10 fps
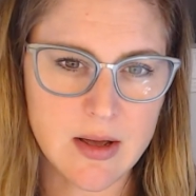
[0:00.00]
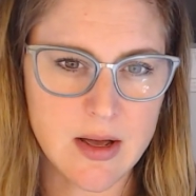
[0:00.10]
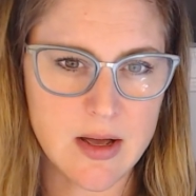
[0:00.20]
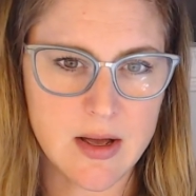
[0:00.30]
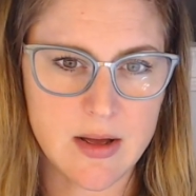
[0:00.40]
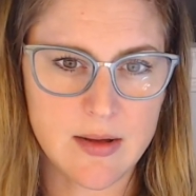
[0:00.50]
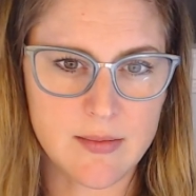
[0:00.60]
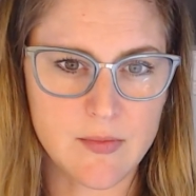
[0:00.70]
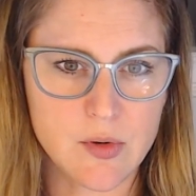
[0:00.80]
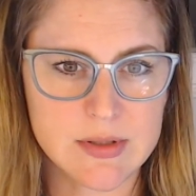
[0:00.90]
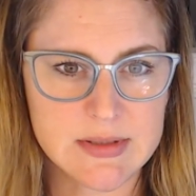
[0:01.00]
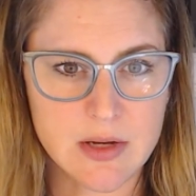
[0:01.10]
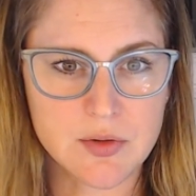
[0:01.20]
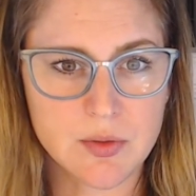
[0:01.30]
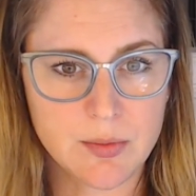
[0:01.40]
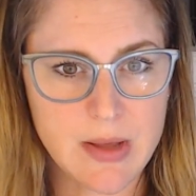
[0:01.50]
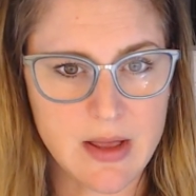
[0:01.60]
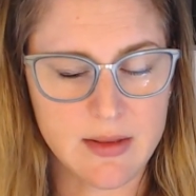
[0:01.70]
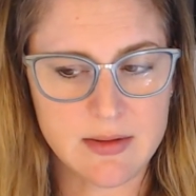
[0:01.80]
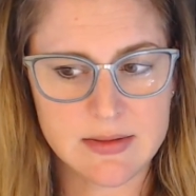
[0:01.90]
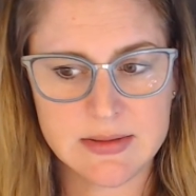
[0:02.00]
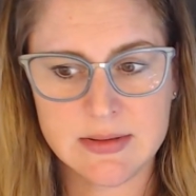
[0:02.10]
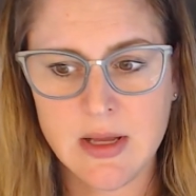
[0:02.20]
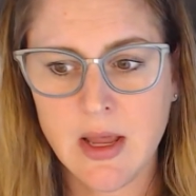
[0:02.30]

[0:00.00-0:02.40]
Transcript: more sexual balance,